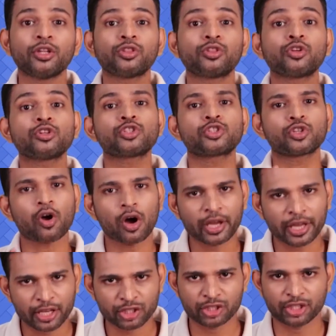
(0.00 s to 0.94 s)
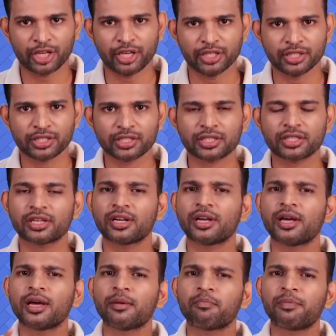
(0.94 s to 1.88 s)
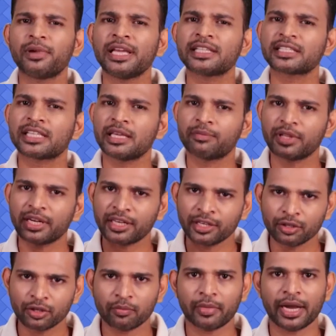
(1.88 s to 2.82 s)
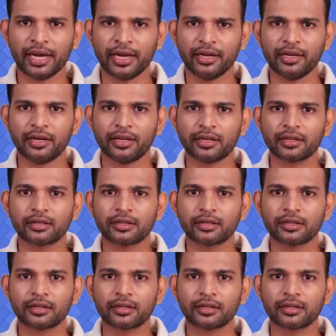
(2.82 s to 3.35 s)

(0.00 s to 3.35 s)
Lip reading: through stock exchange. Please keep that in your mind.